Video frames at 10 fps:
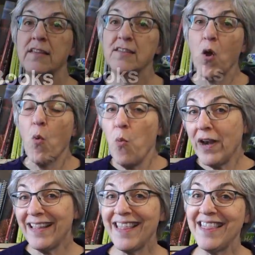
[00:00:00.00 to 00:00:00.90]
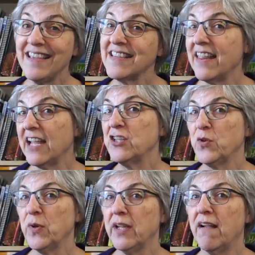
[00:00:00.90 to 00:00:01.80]
So one of the things I like
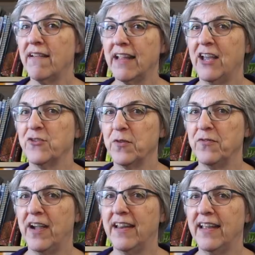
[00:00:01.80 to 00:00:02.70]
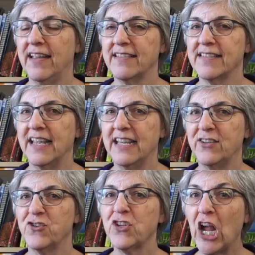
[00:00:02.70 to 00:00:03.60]
doing on Casual Fridays
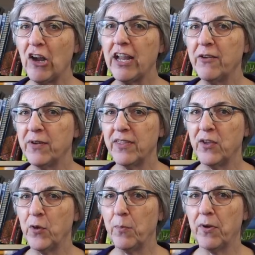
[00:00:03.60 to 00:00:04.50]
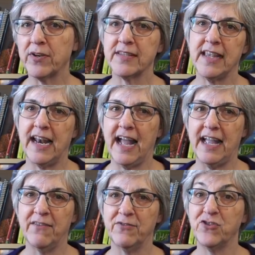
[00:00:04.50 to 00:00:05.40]
is sharing with you books that
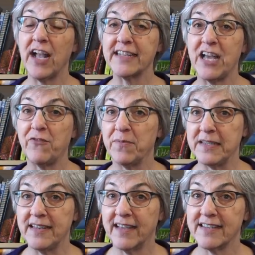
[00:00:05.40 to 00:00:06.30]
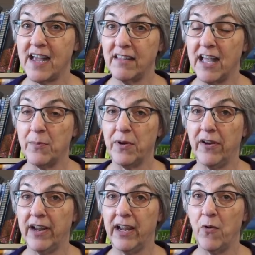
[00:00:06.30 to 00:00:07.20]
I've checked out from the textile
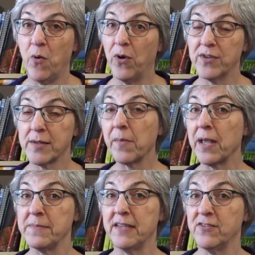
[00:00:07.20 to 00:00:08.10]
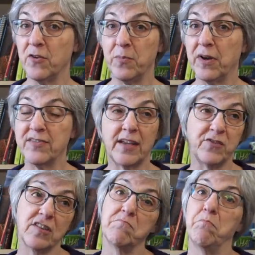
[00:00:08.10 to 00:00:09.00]
library, or sometimes they're books I
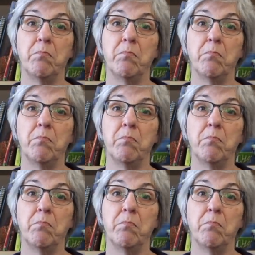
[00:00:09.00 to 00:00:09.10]
just